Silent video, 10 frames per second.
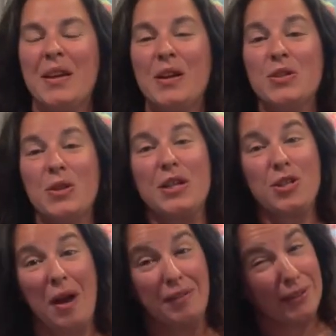So they do
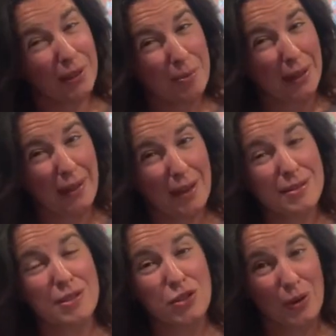have a little bit less
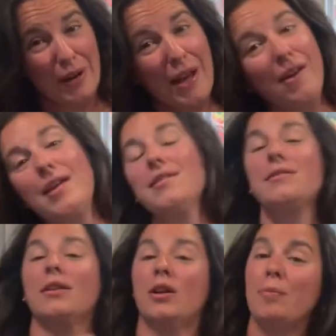in certain areas, a
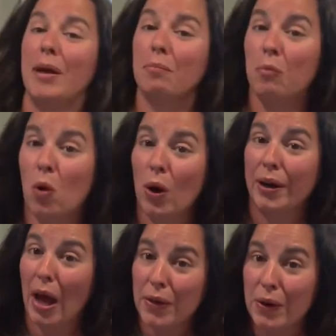little bit more
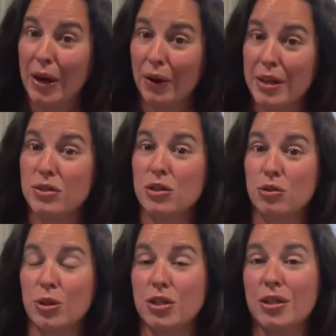in other areas
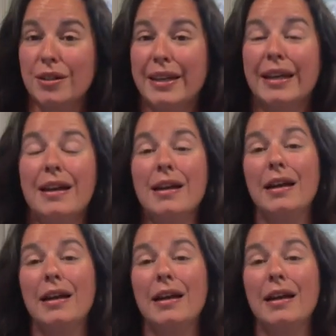nutritionally.